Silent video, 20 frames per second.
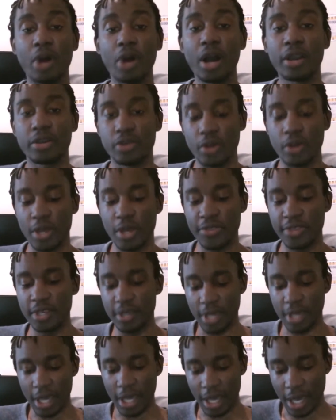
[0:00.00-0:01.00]
Bacano, I
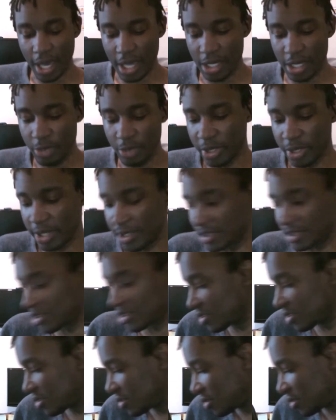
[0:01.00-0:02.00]
think
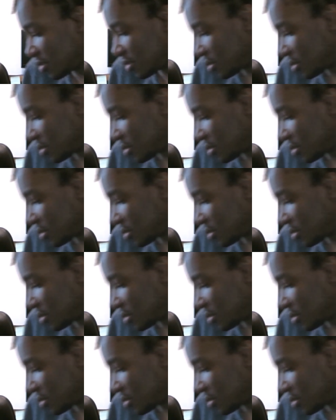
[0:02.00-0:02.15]
Aniplex